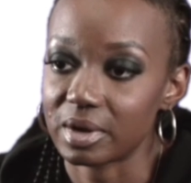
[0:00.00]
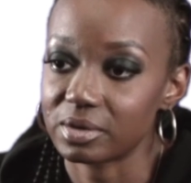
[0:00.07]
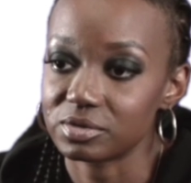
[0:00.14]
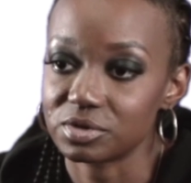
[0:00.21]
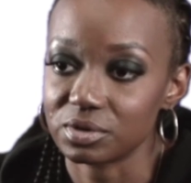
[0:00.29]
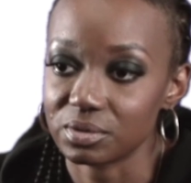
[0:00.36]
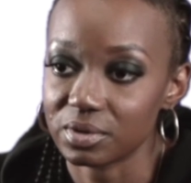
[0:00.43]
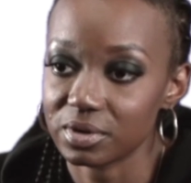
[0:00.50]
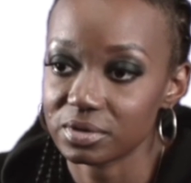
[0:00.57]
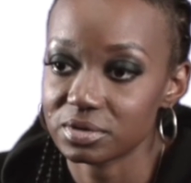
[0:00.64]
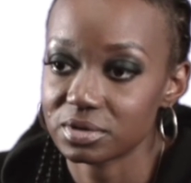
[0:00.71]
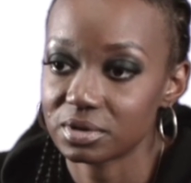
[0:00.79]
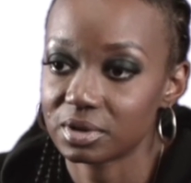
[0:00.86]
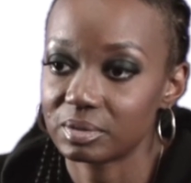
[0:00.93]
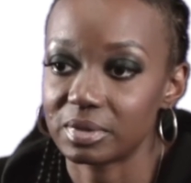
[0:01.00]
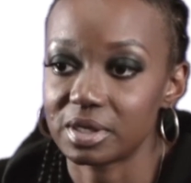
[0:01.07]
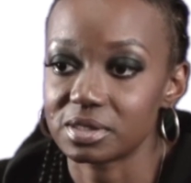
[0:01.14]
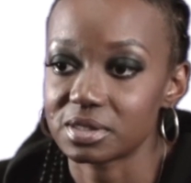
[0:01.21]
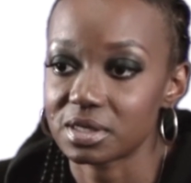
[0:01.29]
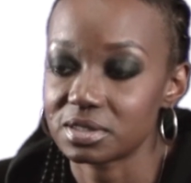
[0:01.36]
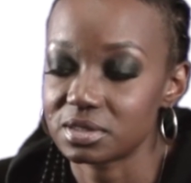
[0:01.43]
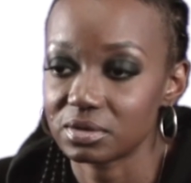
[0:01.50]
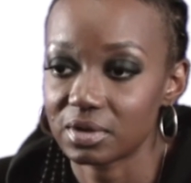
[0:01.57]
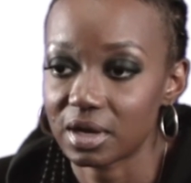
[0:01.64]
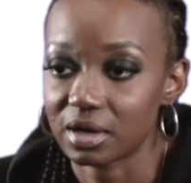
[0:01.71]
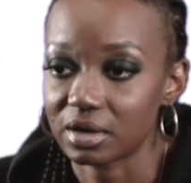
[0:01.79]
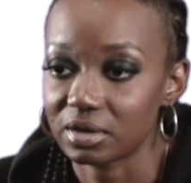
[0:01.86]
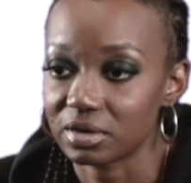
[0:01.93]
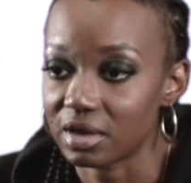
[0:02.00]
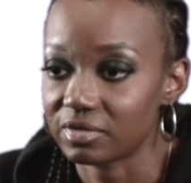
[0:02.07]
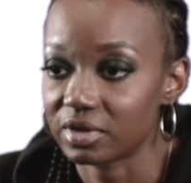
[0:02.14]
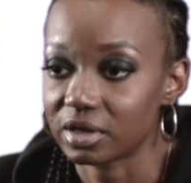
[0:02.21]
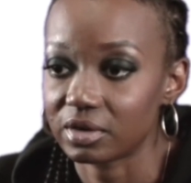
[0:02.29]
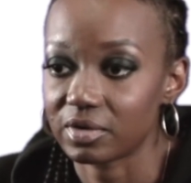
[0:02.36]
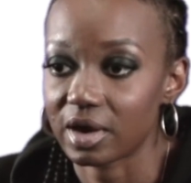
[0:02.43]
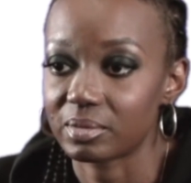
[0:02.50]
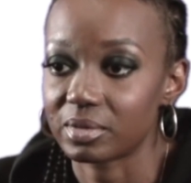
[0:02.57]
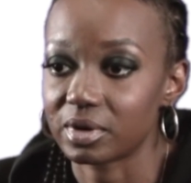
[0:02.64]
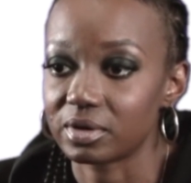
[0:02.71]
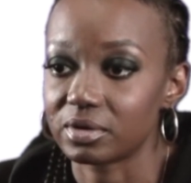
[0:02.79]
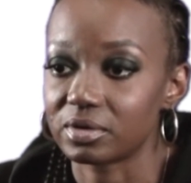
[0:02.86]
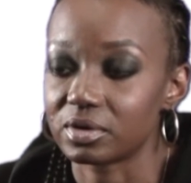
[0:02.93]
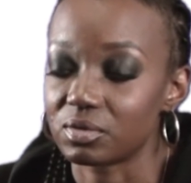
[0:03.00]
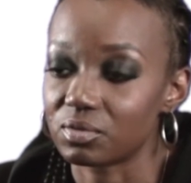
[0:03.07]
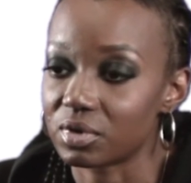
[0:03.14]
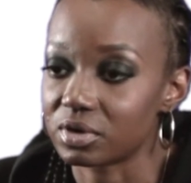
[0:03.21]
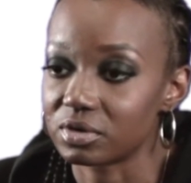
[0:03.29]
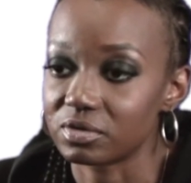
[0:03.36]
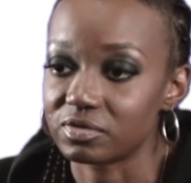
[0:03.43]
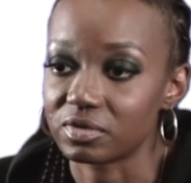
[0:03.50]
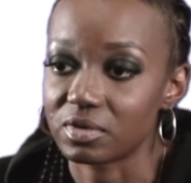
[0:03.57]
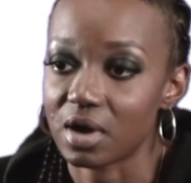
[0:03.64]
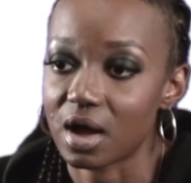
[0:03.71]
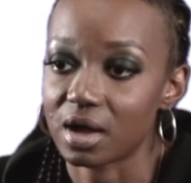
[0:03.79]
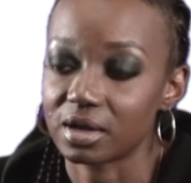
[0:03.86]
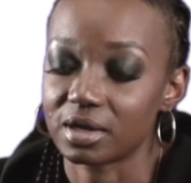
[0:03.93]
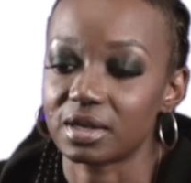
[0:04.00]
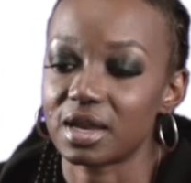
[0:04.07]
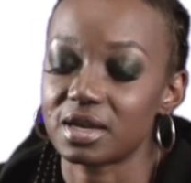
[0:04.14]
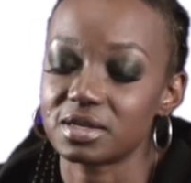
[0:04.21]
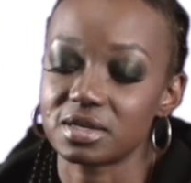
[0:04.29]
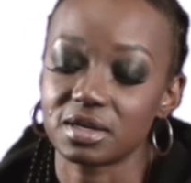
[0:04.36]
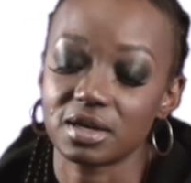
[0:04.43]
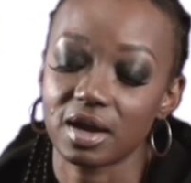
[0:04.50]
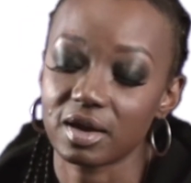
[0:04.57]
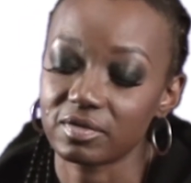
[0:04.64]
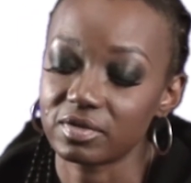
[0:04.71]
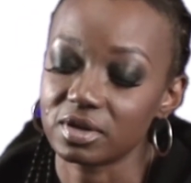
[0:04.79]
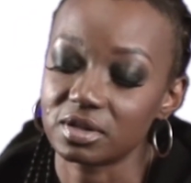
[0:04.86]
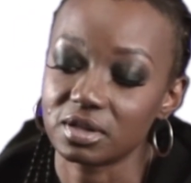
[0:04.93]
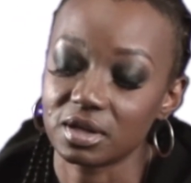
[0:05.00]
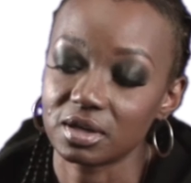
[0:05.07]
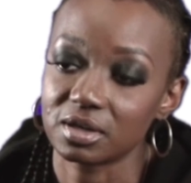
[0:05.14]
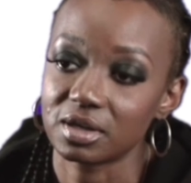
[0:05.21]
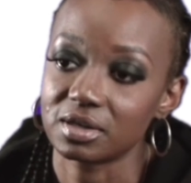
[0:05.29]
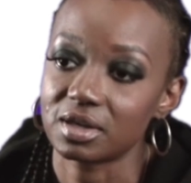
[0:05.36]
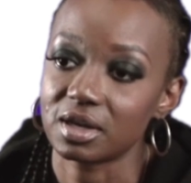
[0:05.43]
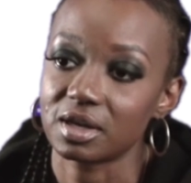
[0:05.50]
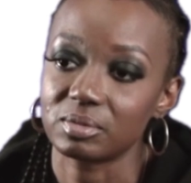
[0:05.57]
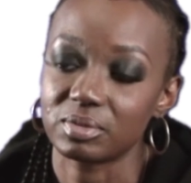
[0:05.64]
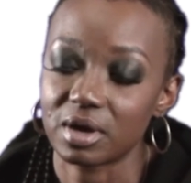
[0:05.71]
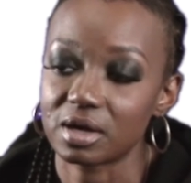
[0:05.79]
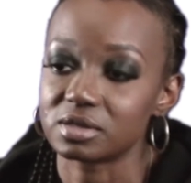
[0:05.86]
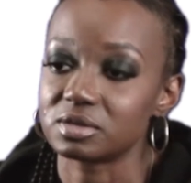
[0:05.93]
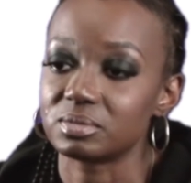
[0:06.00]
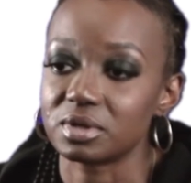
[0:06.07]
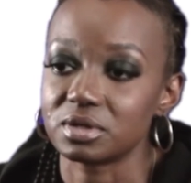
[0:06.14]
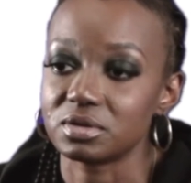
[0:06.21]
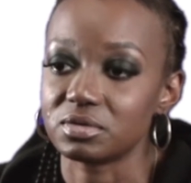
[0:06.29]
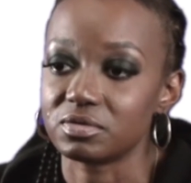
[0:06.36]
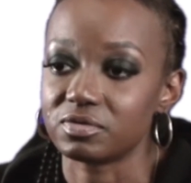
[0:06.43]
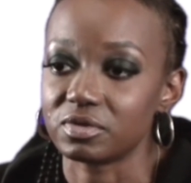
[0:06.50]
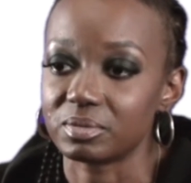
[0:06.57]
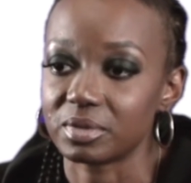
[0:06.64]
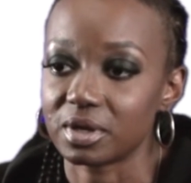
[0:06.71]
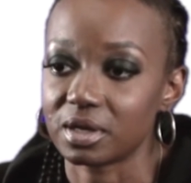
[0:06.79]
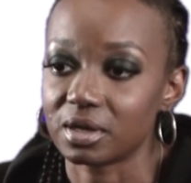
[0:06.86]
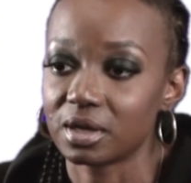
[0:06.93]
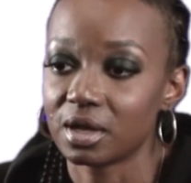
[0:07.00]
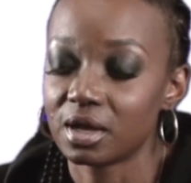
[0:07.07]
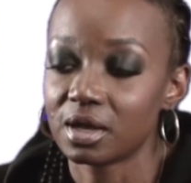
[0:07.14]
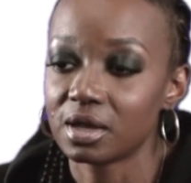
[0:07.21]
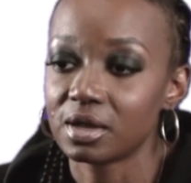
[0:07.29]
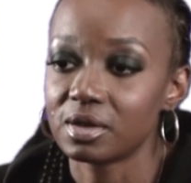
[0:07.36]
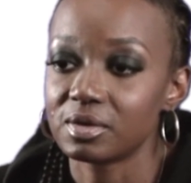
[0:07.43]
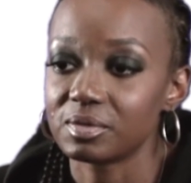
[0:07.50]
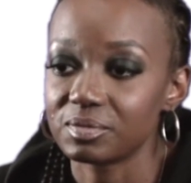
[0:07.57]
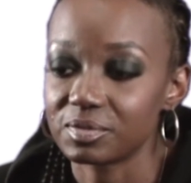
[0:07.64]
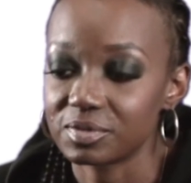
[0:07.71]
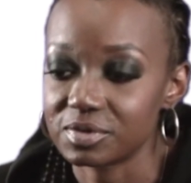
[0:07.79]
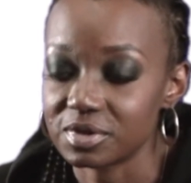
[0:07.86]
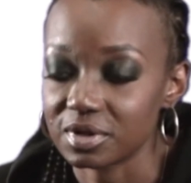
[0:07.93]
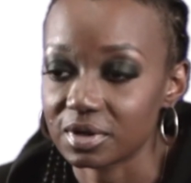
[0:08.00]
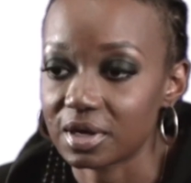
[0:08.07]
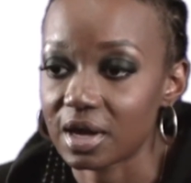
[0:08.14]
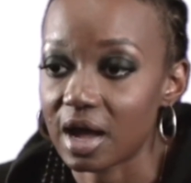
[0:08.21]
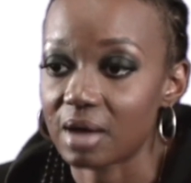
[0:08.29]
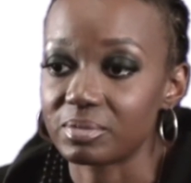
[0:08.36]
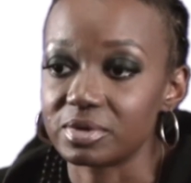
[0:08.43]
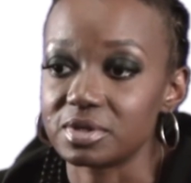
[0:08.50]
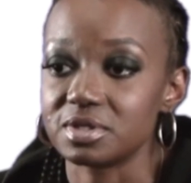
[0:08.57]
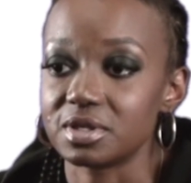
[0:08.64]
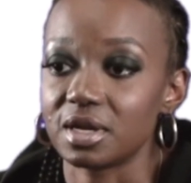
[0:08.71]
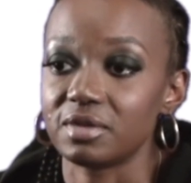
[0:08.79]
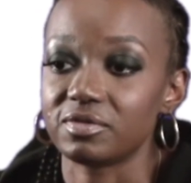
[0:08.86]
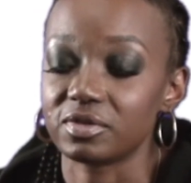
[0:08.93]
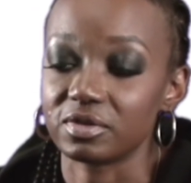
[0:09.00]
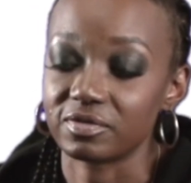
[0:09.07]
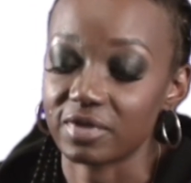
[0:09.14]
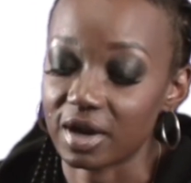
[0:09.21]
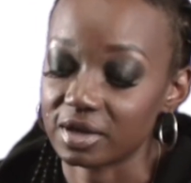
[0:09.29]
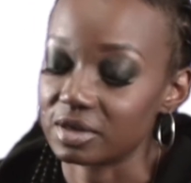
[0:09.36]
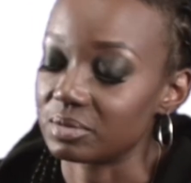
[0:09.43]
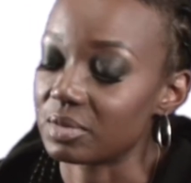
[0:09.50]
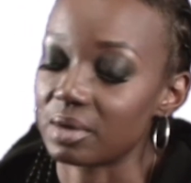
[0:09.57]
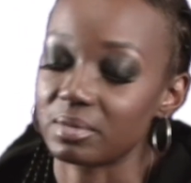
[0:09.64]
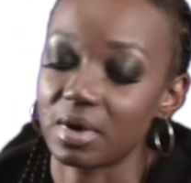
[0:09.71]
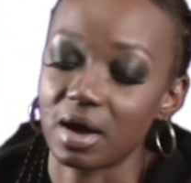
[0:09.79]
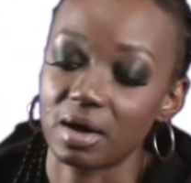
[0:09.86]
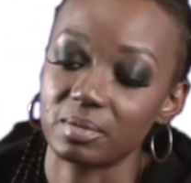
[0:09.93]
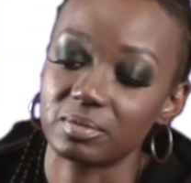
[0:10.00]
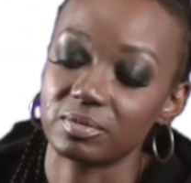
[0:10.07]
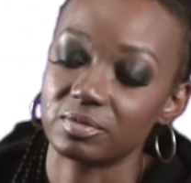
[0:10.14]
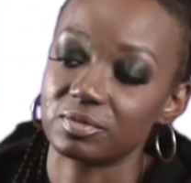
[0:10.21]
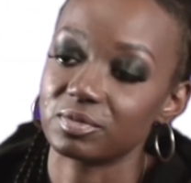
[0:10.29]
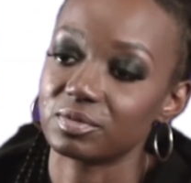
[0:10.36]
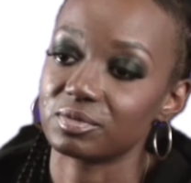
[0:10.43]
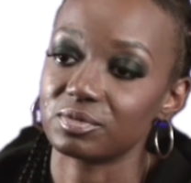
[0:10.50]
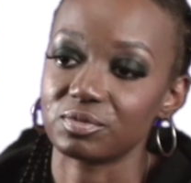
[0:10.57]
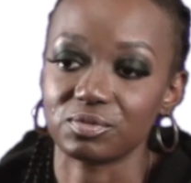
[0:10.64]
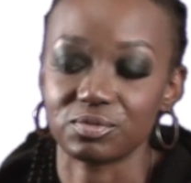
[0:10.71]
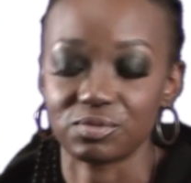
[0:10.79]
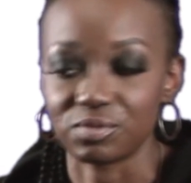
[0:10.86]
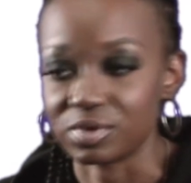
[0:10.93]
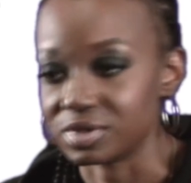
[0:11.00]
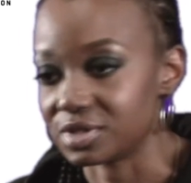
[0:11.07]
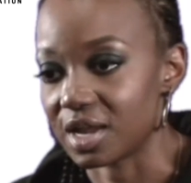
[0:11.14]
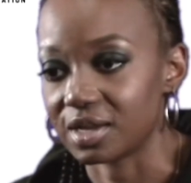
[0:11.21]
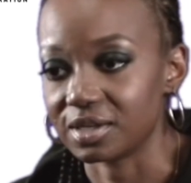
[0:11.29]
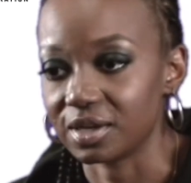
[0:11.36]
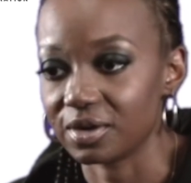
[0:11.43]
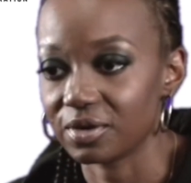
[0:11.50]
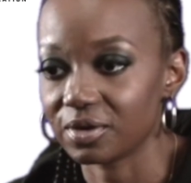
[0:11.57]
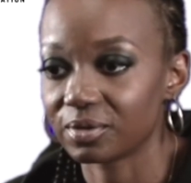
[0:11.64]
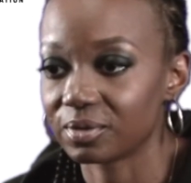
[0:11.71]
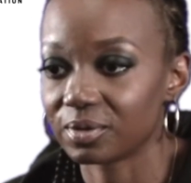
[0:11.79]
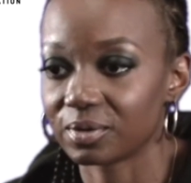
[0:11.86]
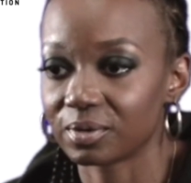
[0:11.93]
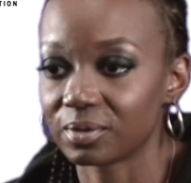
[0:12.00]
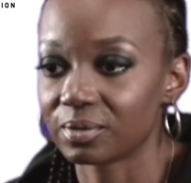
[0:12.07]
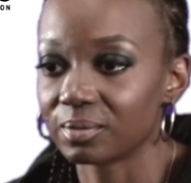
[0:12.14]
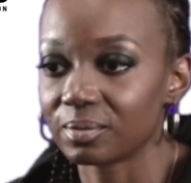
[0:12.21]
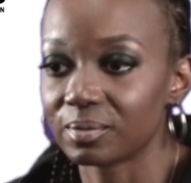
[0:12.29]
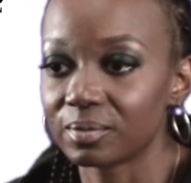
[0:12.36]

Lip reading: about yours, because I still had a loving grandmother and a wonderful aunt, and they did everything that they could possibly do for me to compensate for the fact that my mom was not there. Yeah,